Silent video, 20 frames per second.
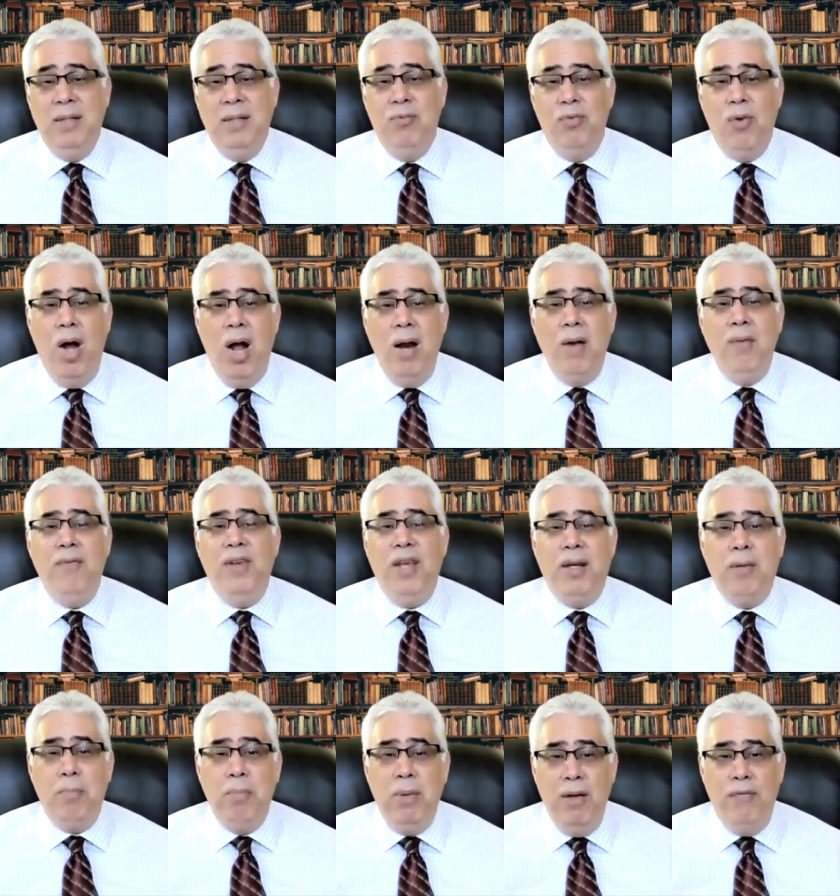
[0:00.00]
one
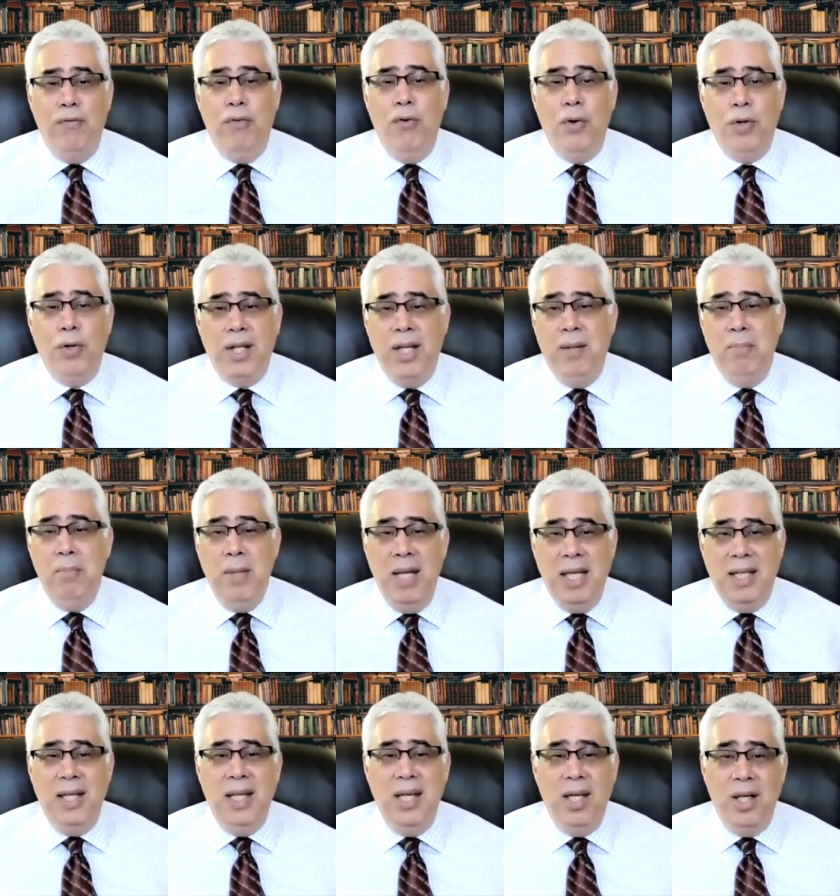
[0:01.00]
week before the
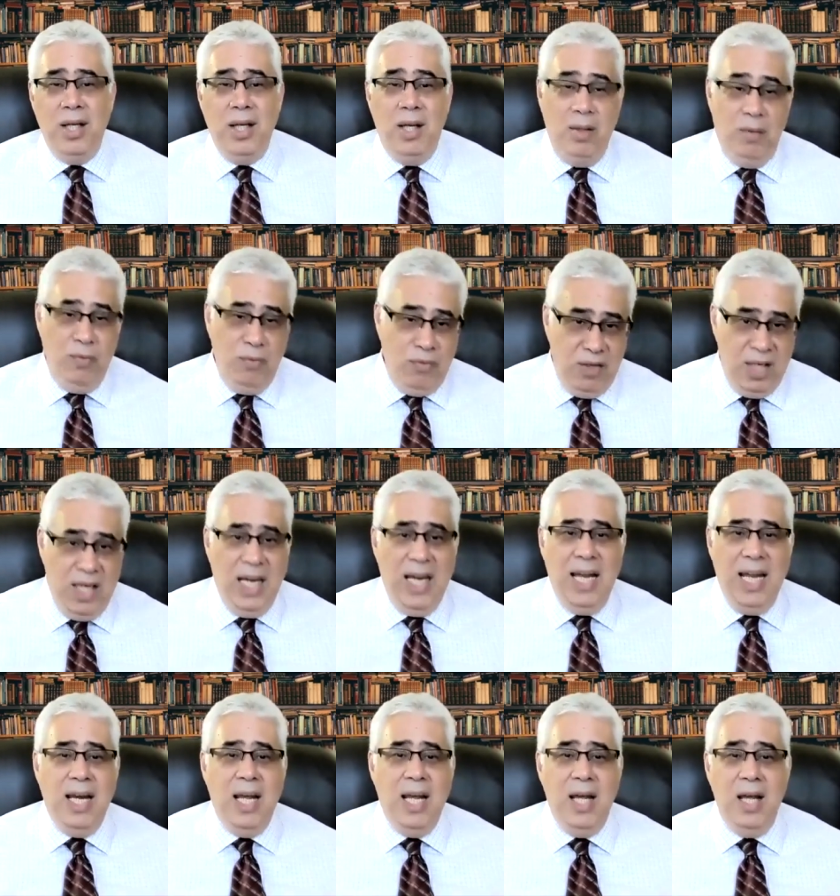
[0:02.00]
meeting in
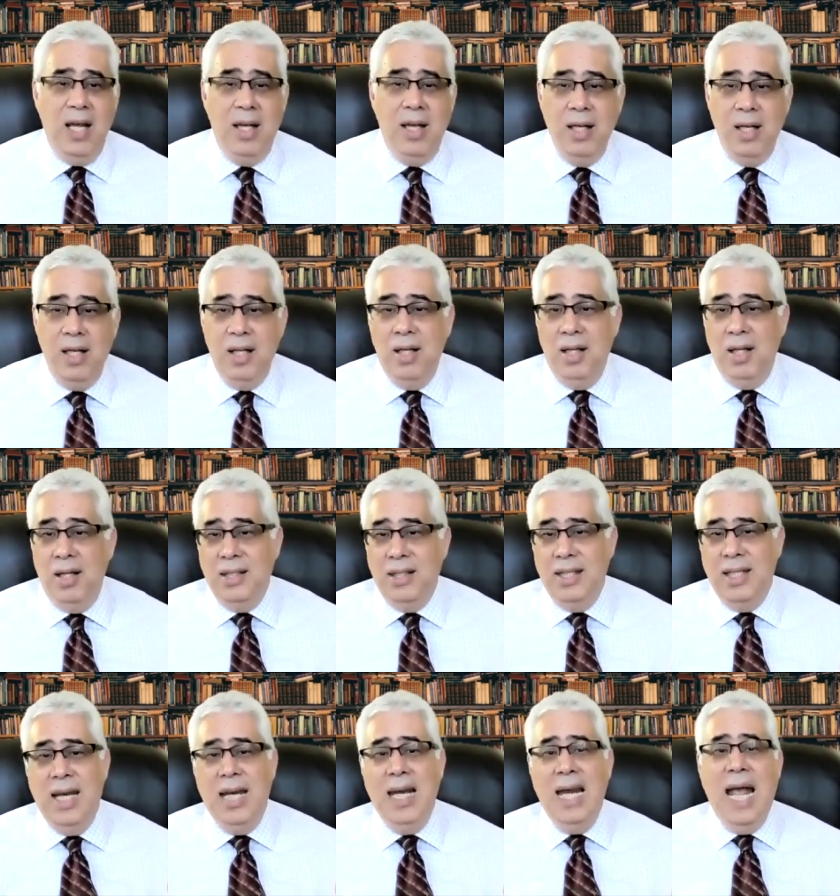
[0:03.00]
Vienna,
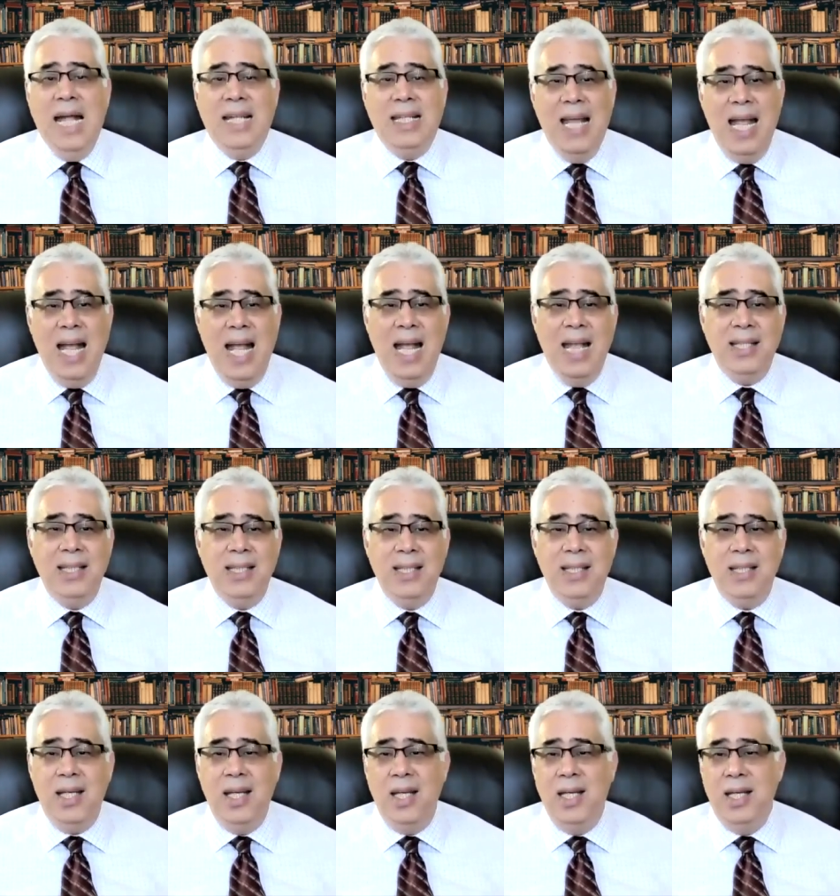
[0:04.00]
the
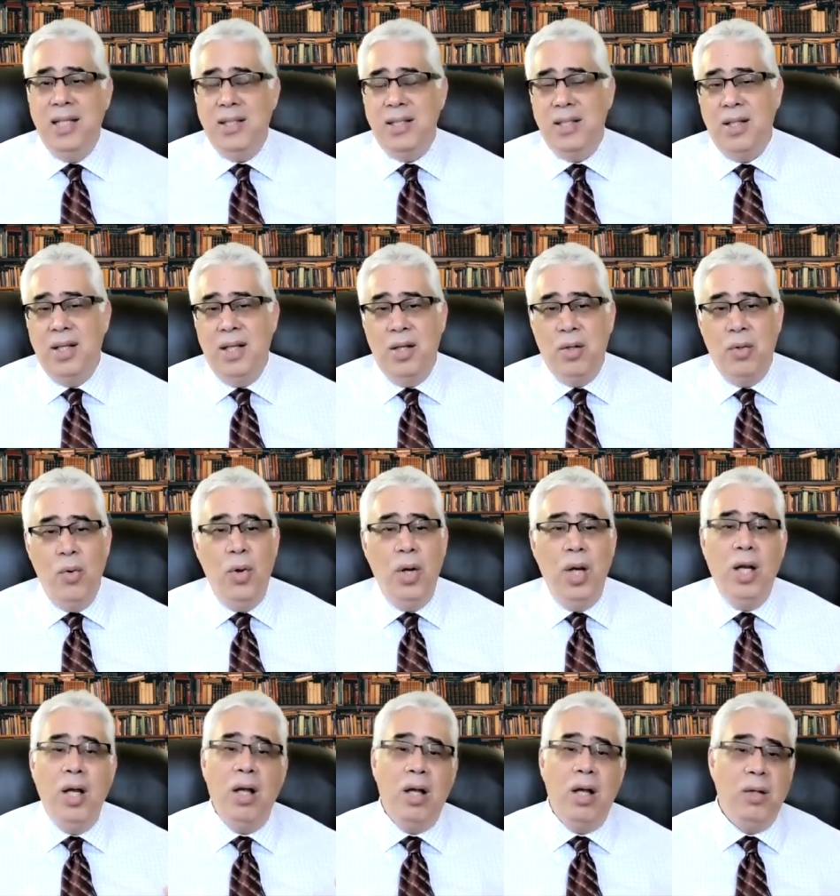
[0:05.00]
Natanz is uh,
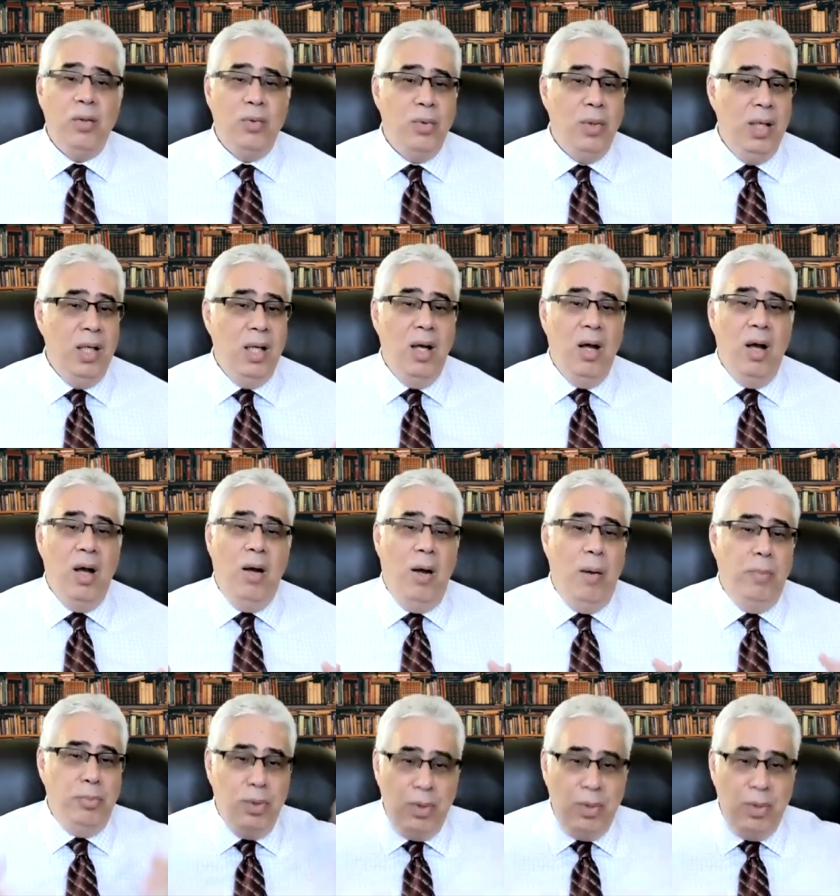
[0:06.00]
going
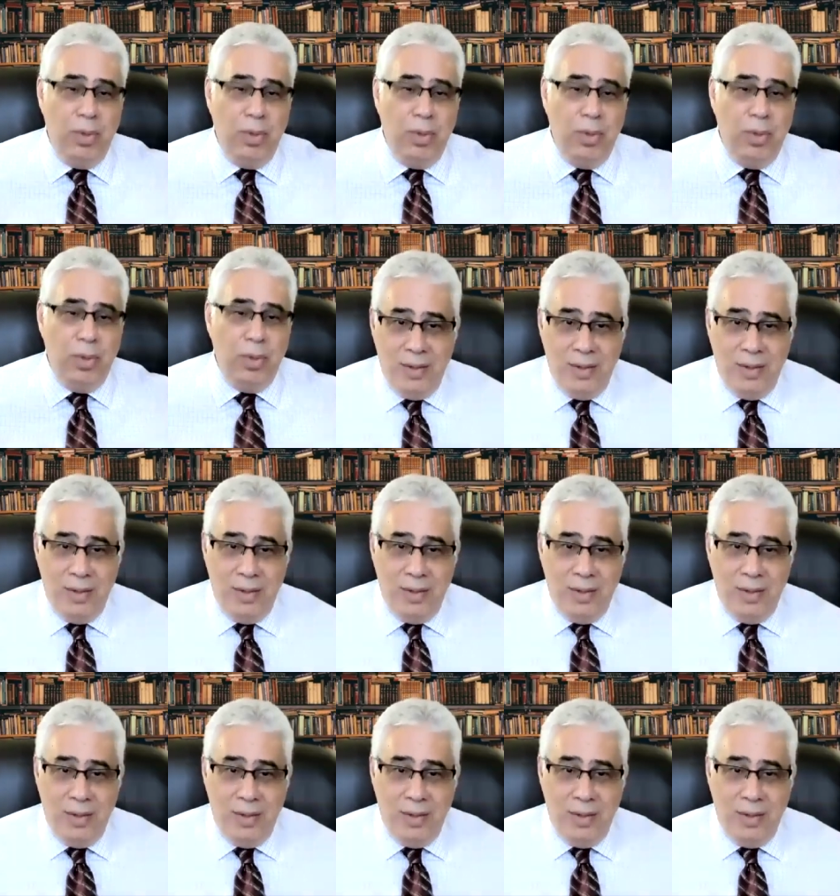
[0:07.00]
up to the air.